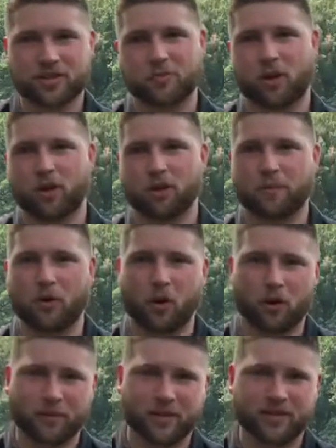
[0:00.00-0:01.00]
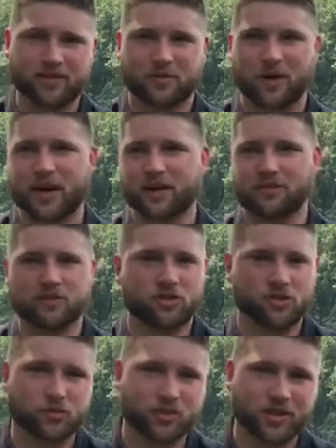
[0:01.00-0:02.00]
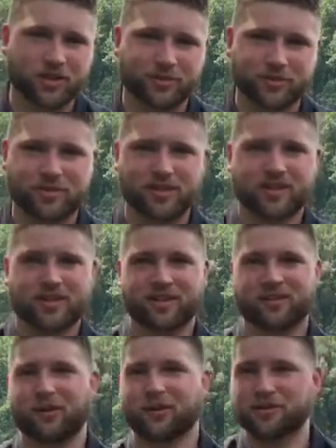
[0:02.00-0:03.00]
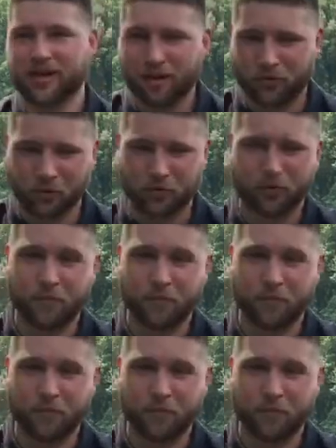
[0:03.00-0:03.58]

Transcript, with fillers: the small apartments, right, and the studios. Your hotel room